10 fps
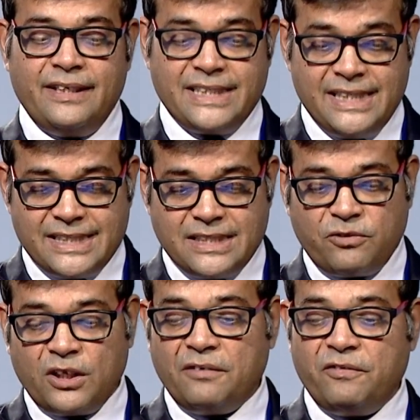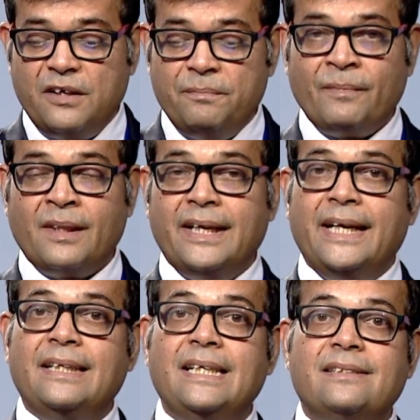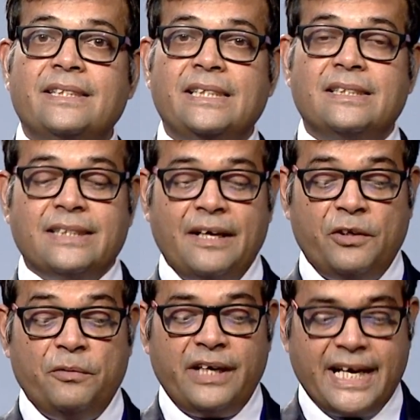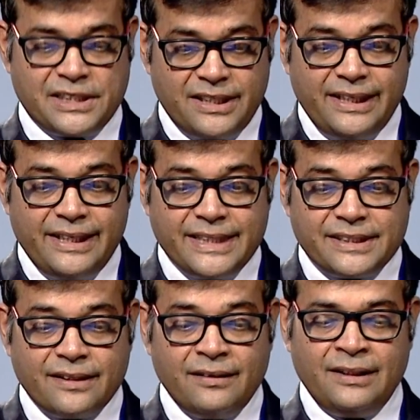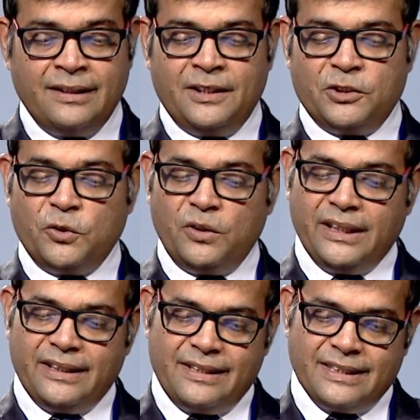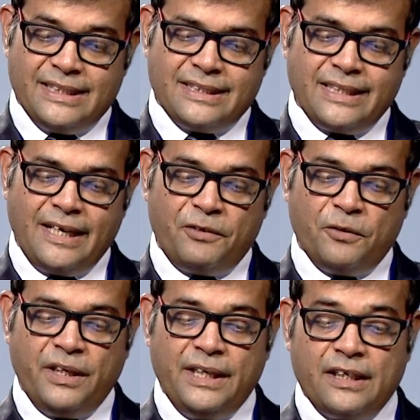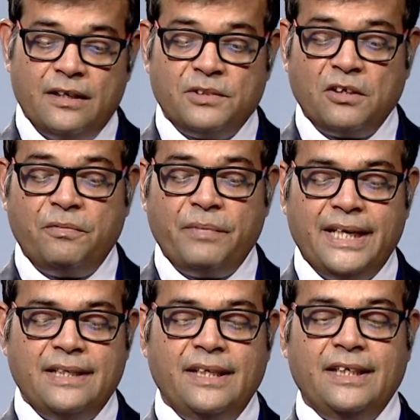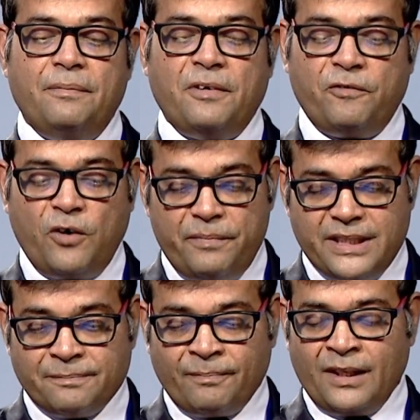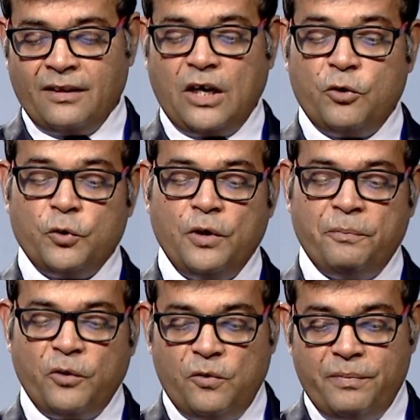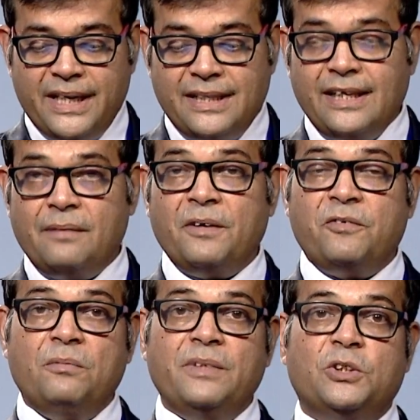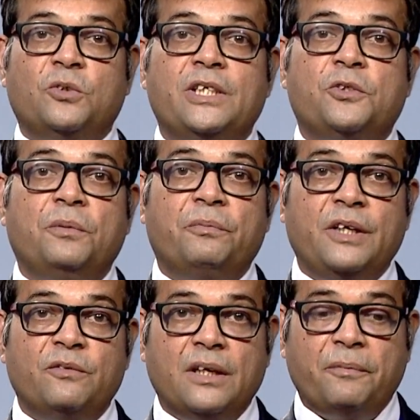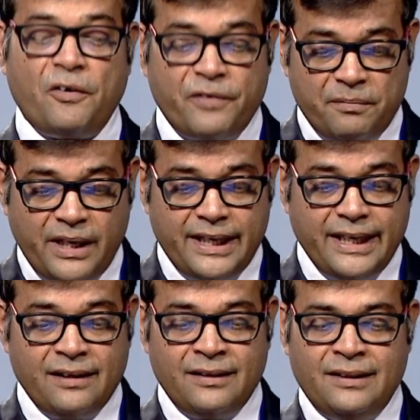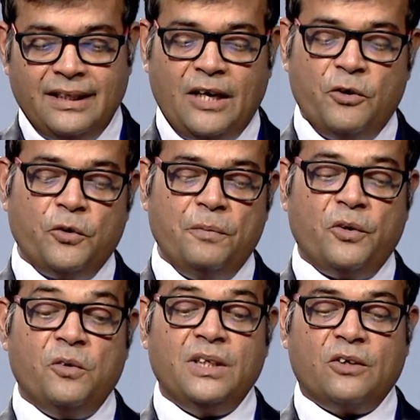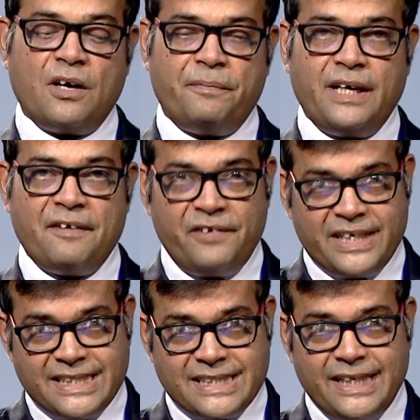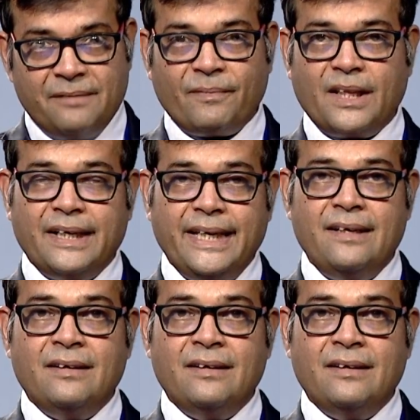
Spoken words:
decisions for the firm, and these decisions have to be rational in nature. So the decisions have to be in terms of managerial performance, how to improve managerial performance so as to improve the profitability, how to improve the corporate efficiency again,